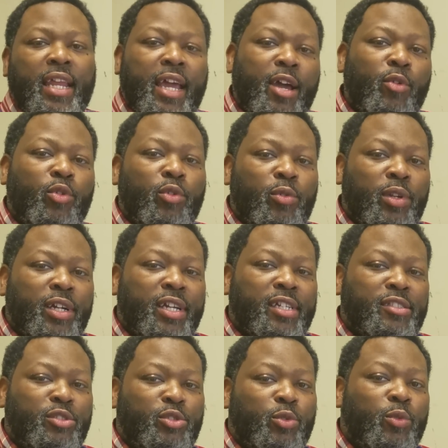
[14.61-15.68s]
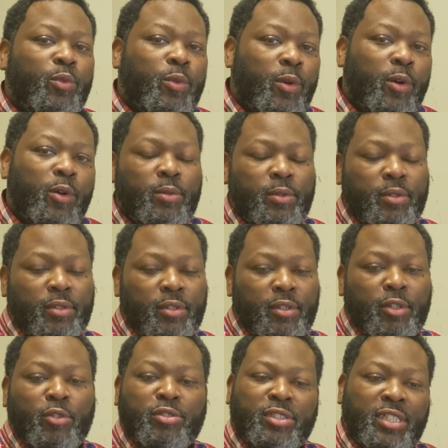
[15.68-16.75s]
are you looking to grow
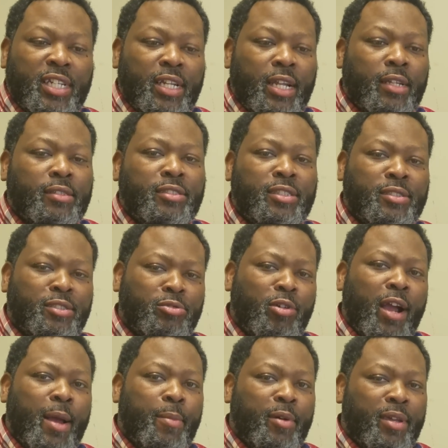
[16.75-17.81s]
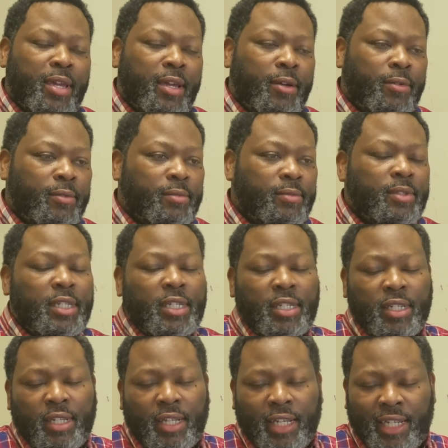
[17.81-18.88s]
your subscriber count?
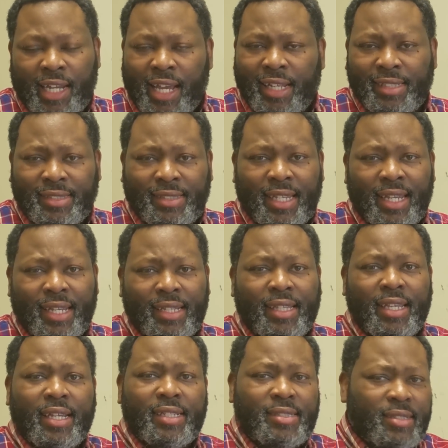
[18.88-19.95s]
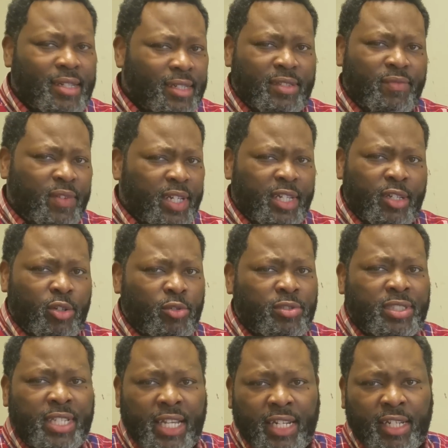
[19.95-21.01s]
And I understand there are tons of
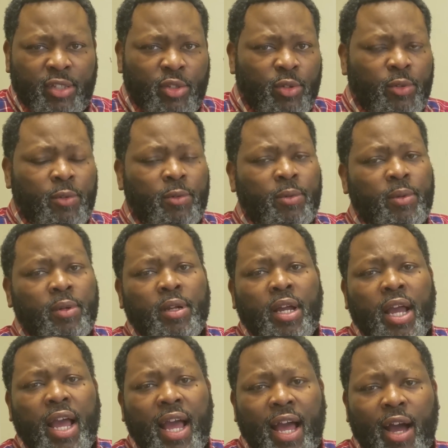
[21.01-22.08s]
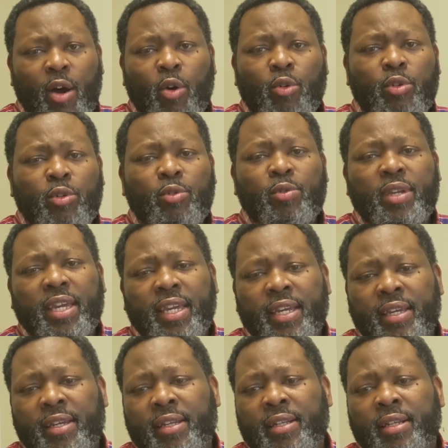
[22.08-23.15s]
videos telling you how you
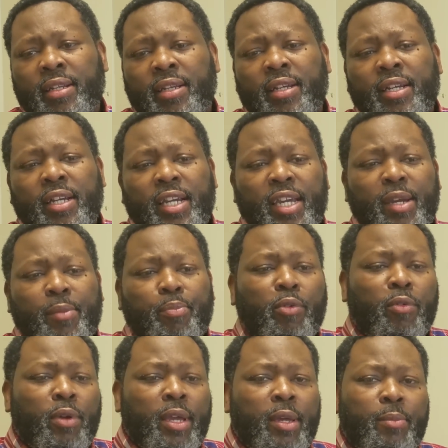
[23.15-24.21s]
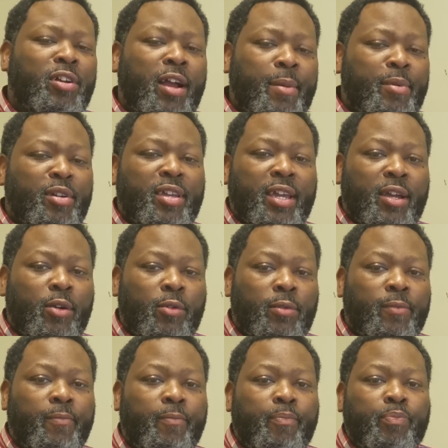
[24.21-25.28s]
can
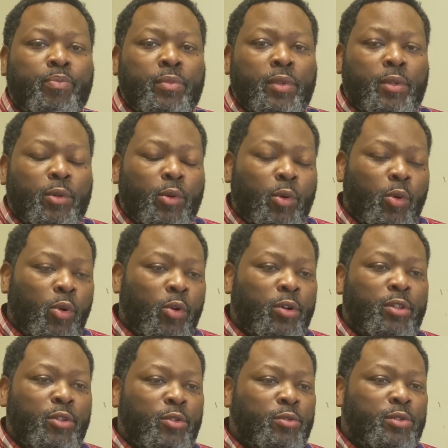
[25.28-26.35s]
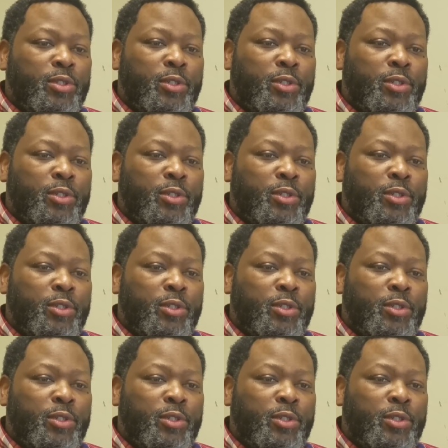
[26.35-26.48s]
improve your subscriber count